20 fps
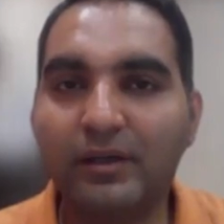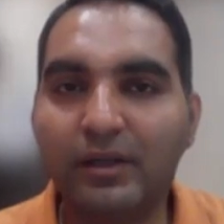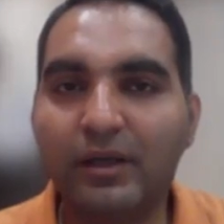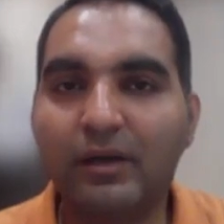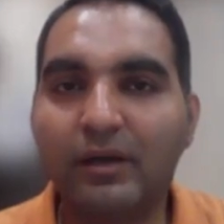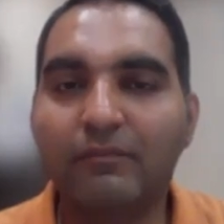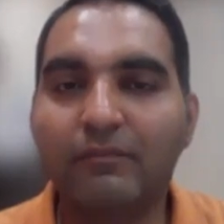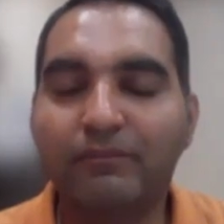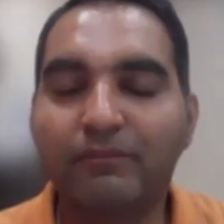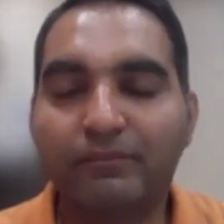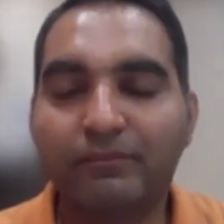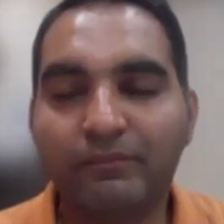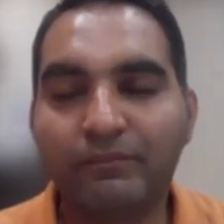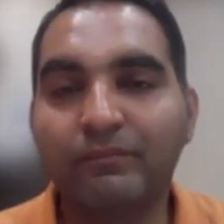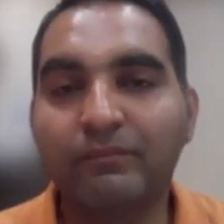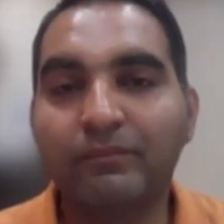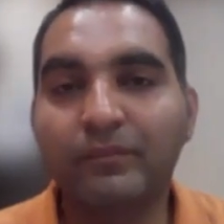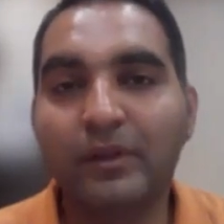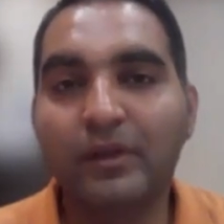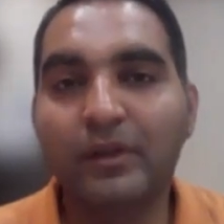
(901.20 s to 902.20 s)
data.
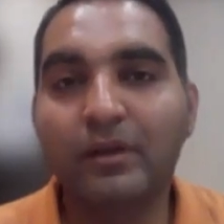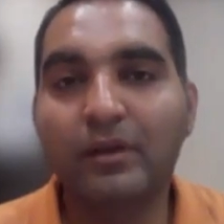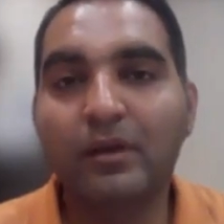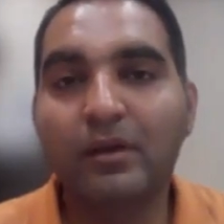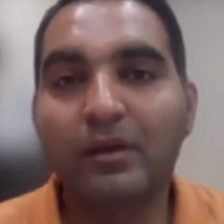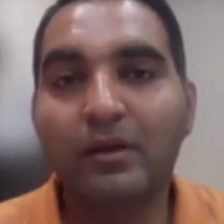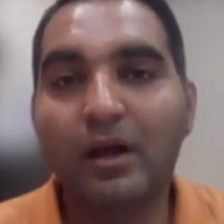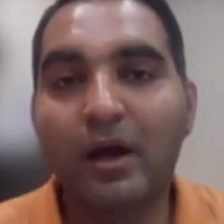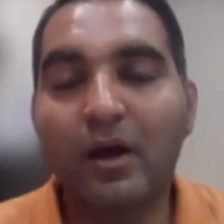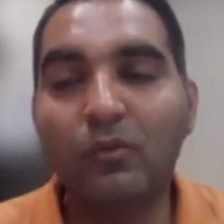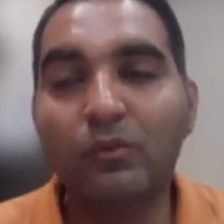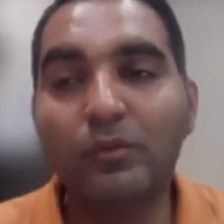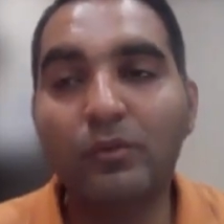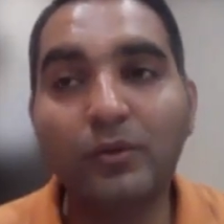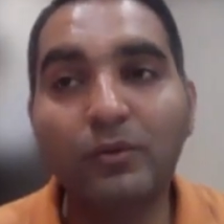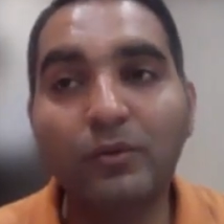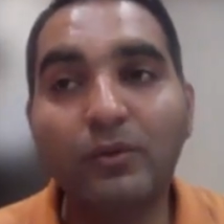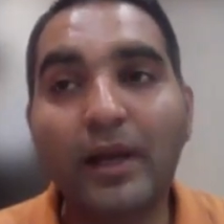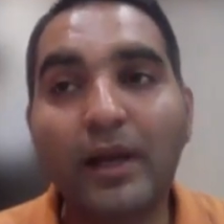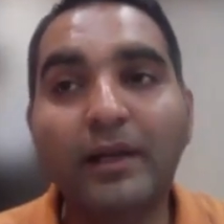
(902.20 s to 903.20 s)
Hmm. How
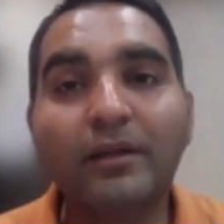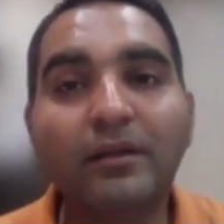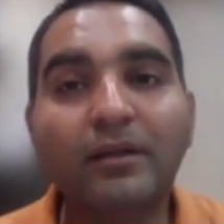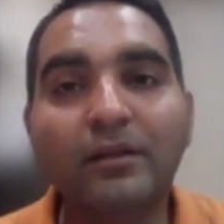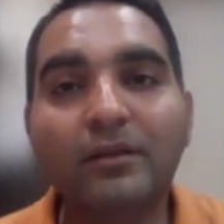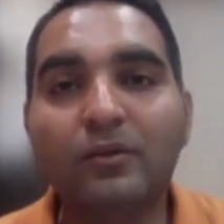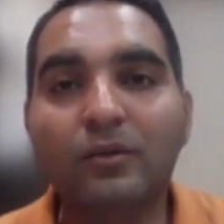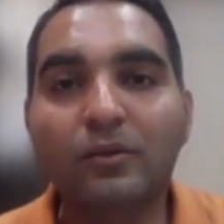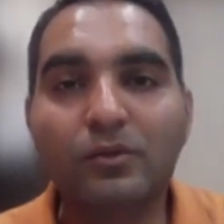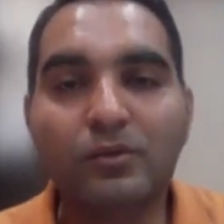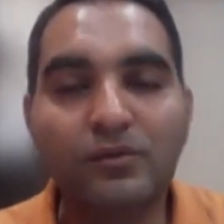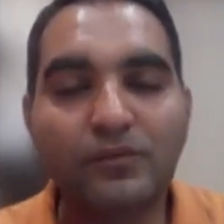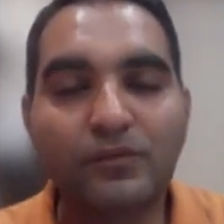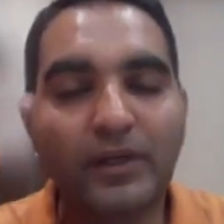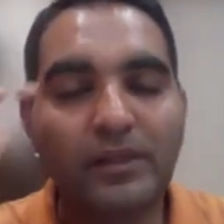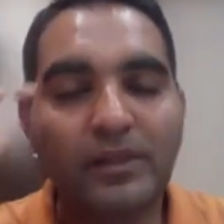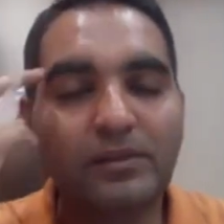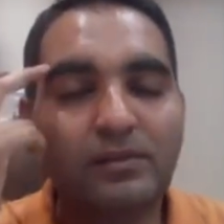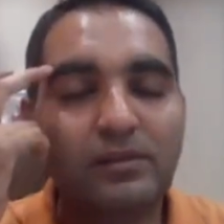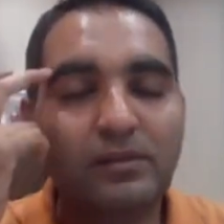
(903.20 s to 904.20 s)
will you write in those
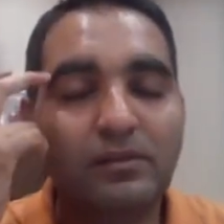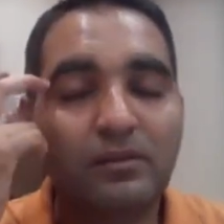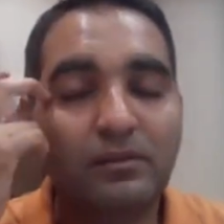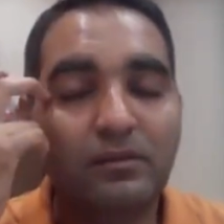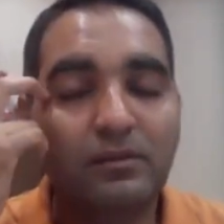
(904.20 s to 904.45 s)
files?